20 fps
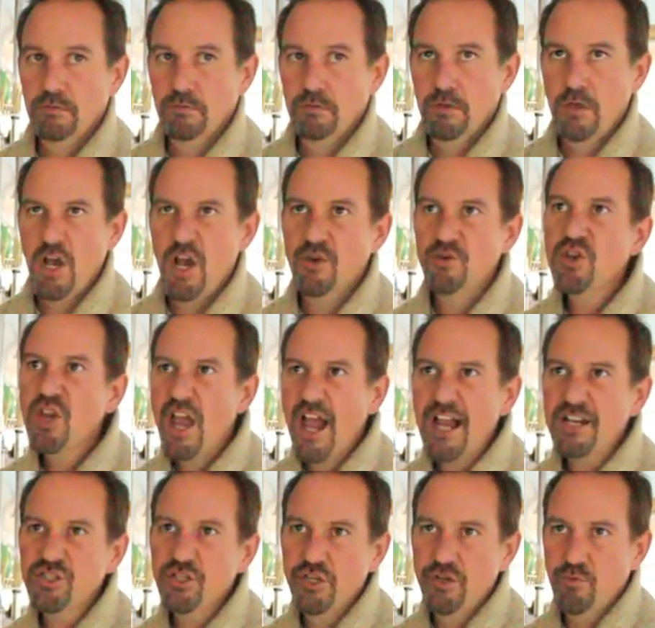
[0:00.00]

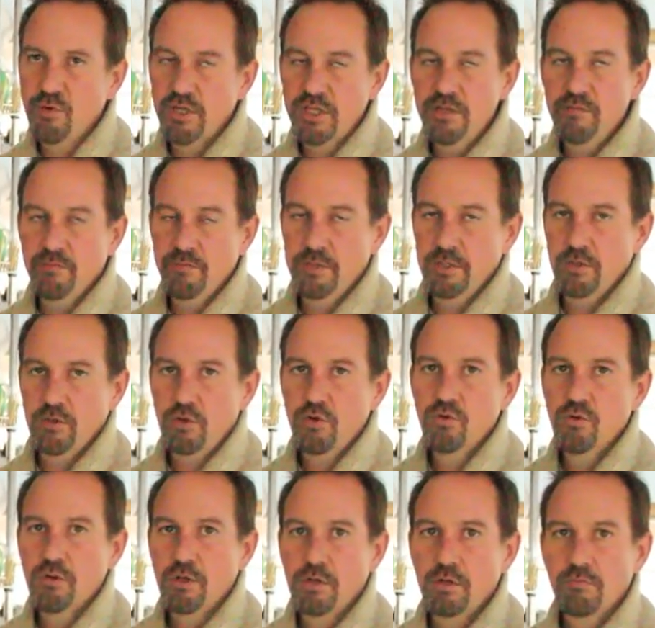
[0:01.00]
Actually, you want to keep them a little
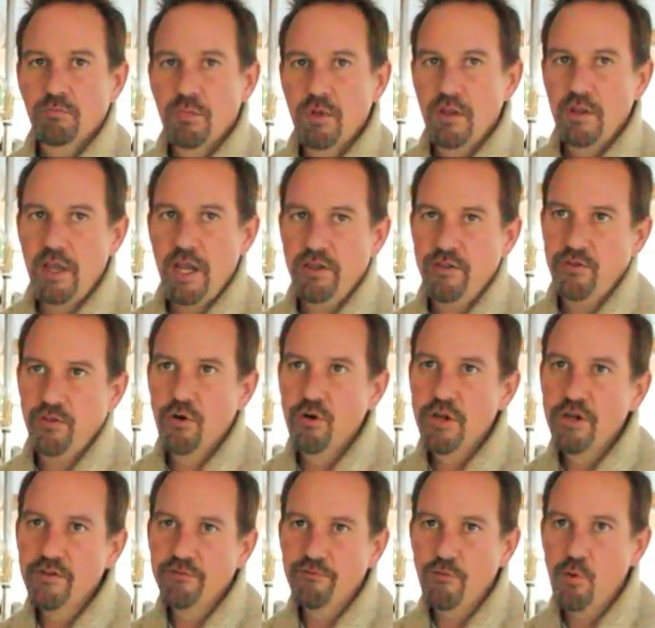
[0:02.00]
cooler. Like
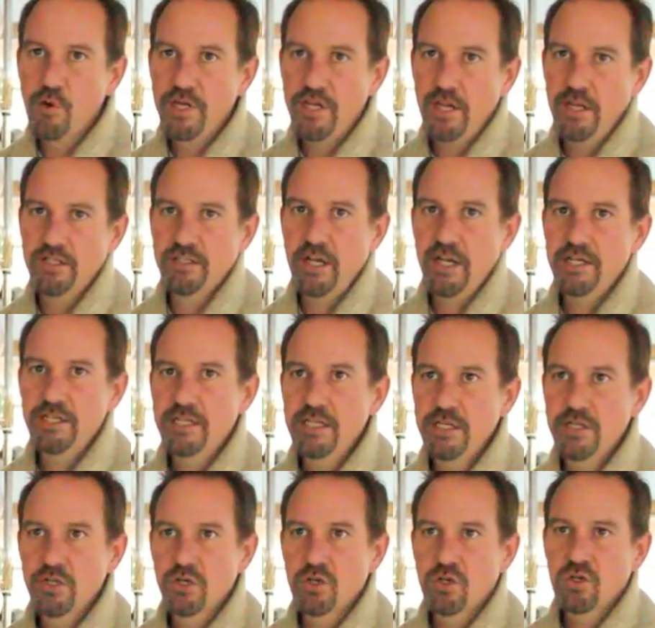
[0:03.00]
30 to 40 is
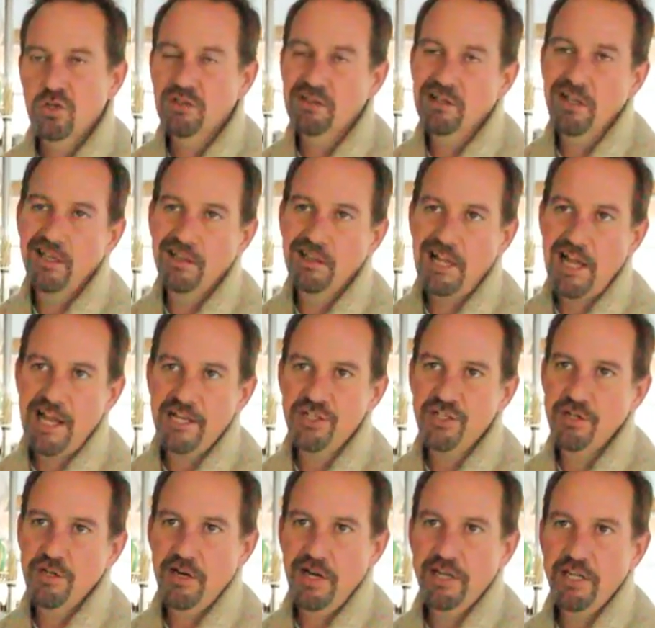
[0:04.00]
ideal.
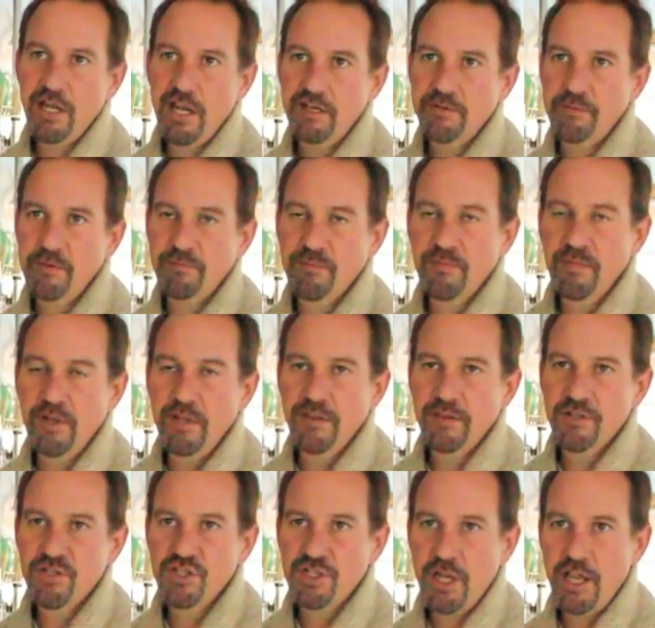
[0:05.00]
Last year I kept them
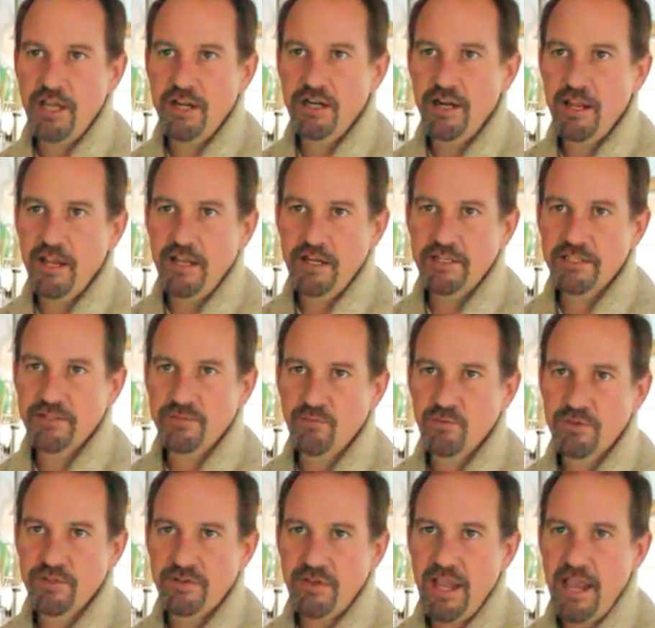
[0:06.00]
in the shed and it
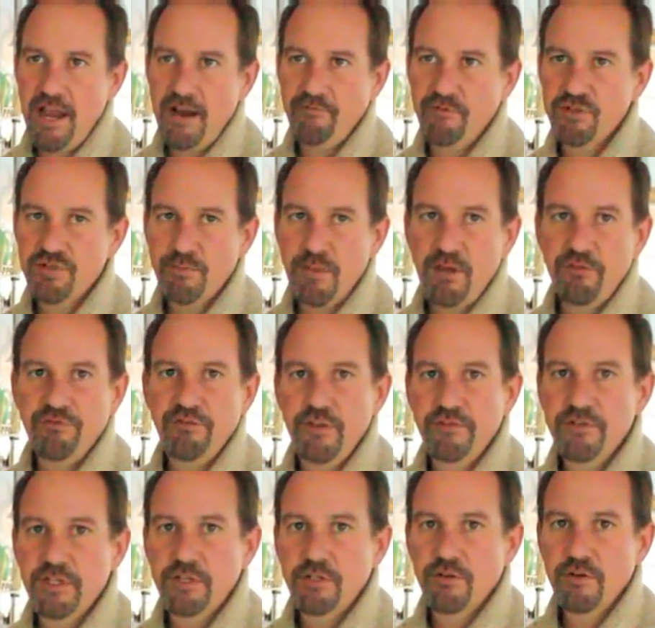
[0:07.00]
was average about
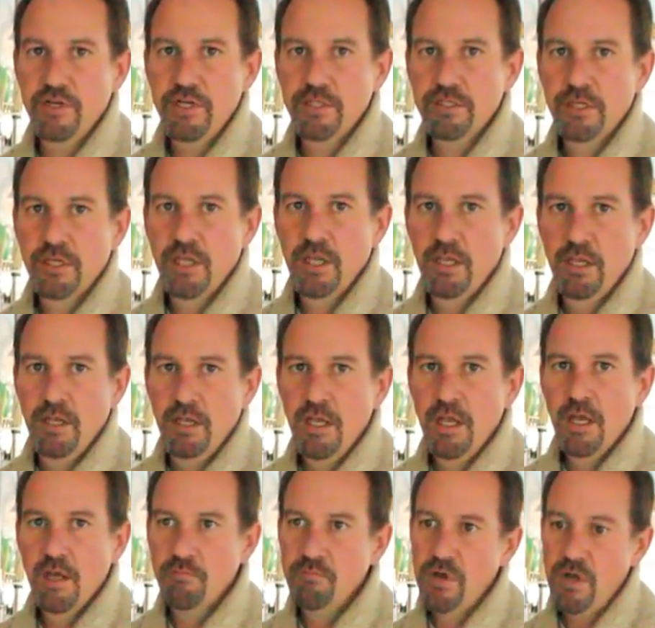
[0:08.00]
50 degrees.
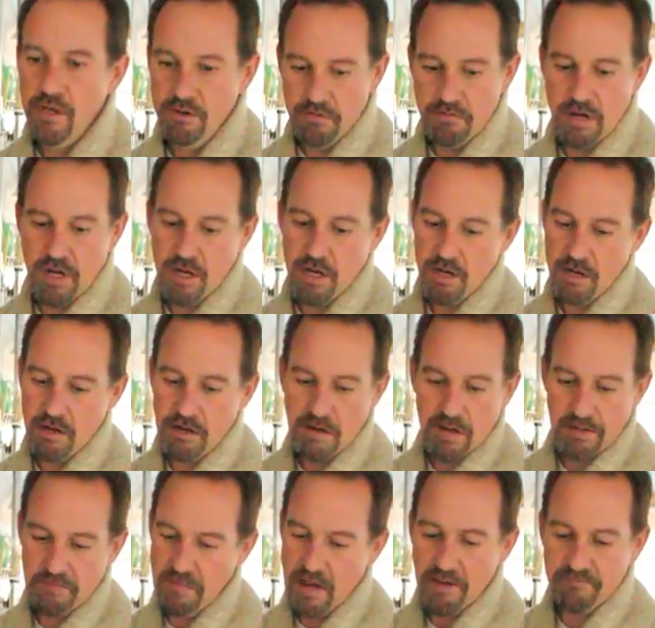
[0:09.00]
But
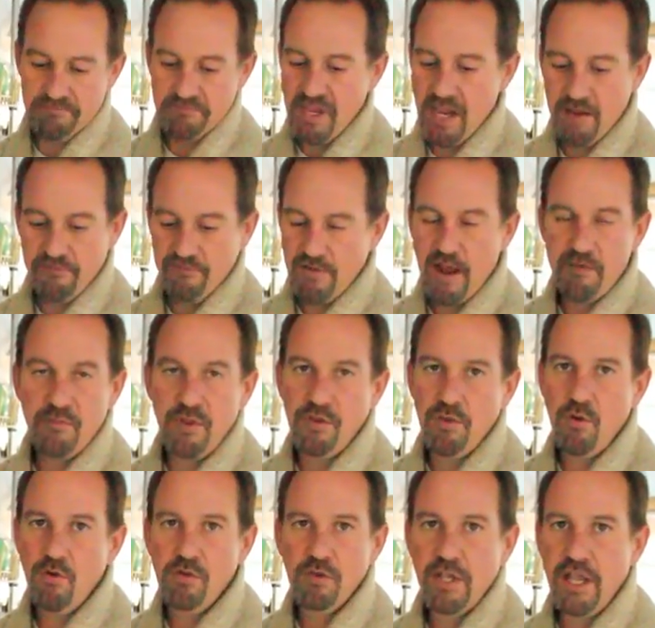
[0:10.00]
yeah,
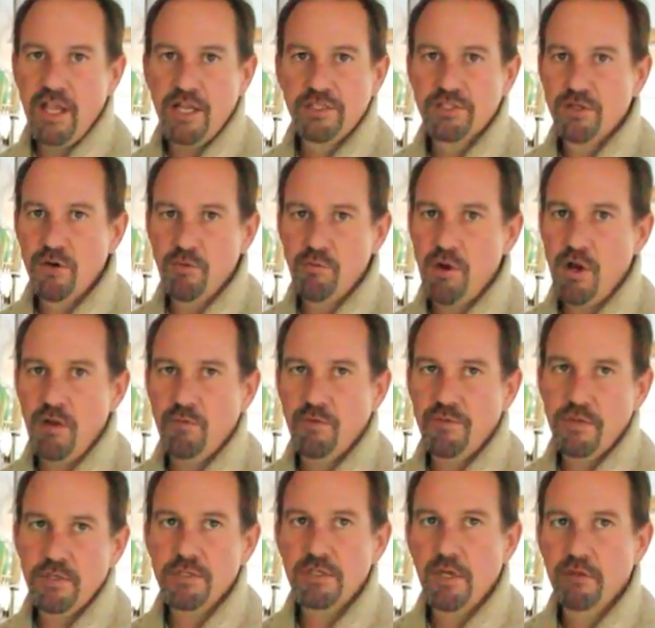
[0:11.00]
5-month-old eggs, no problem
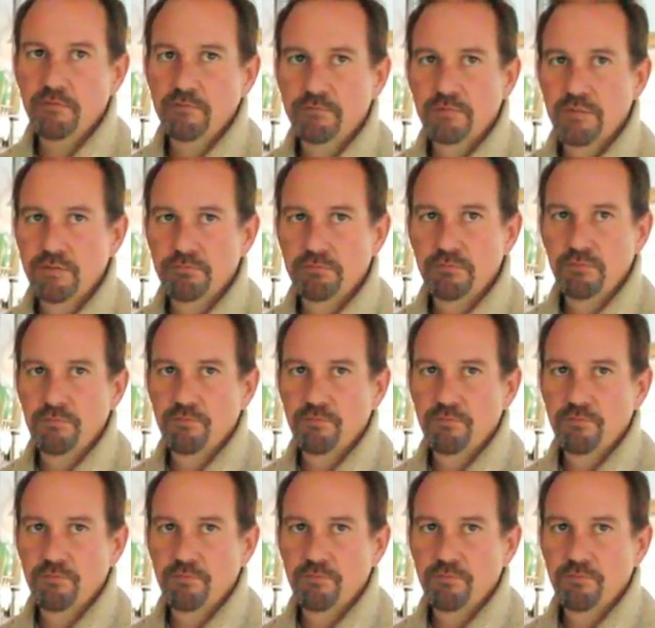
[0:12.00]
with this stuff.